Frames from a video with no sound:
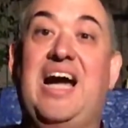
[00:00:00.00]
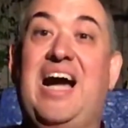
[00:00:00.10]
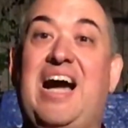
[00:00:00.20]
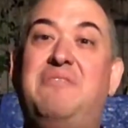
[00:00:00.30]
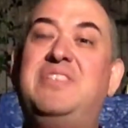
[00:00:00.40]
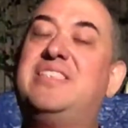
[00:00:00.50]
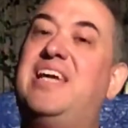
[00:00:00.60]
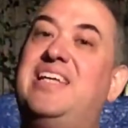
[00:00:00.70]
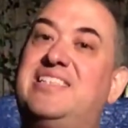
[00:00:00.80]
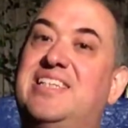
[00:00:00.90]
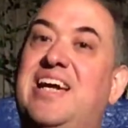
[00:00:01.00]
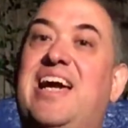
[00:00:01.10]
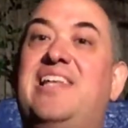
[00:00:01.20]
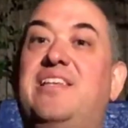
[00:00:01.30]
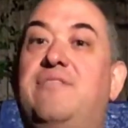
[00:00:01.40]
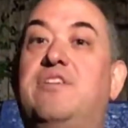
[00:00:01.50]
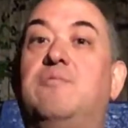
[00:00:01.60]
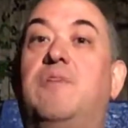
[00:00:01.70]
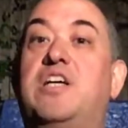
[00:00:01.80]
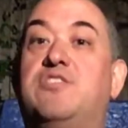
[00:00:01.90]
I would say it's a guy who lived
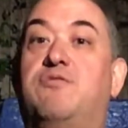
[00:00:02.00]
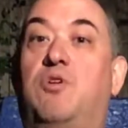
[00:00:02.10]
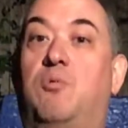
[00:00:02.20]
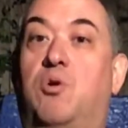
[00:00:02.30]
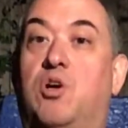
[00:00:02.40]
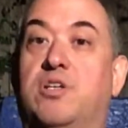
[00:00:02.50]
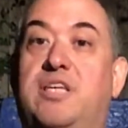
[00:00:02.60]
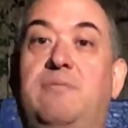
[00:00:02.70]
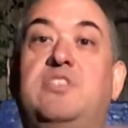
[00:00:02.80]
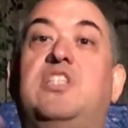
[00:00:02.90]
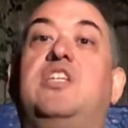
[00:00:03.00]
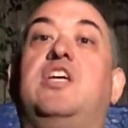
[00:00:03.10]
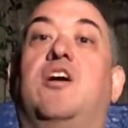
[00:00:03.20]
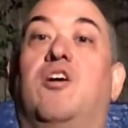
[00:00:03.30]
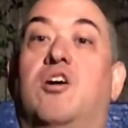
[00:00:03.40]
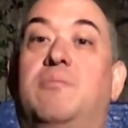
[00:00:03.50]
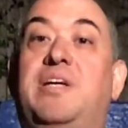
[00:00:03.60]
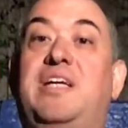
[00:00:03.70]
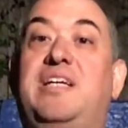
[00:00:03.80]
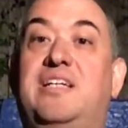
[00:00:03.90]
in West Fort Worth. He was in the
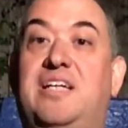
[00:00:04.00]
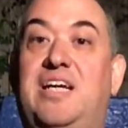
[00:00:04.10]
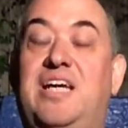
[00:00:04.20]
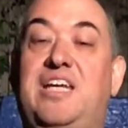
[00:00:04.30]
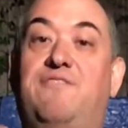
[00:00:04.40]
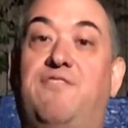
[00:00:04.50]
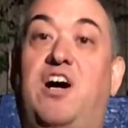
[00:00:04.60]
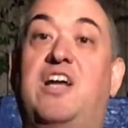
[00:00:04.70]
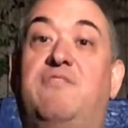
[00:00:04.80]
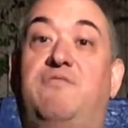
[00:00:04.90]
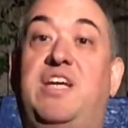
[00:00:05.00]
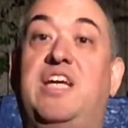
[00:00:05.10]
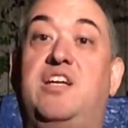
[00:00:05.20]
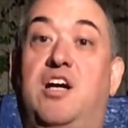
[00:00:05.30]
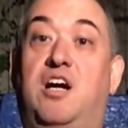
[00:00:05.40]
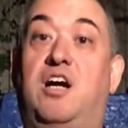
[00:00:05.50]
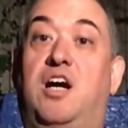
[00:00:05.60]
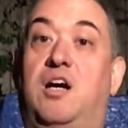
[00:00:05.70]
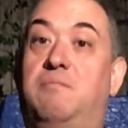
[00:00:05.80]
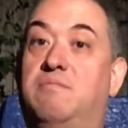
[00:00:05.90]
Army and he fought in
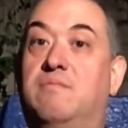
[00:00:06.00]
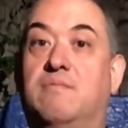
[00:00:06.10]
Vietnam,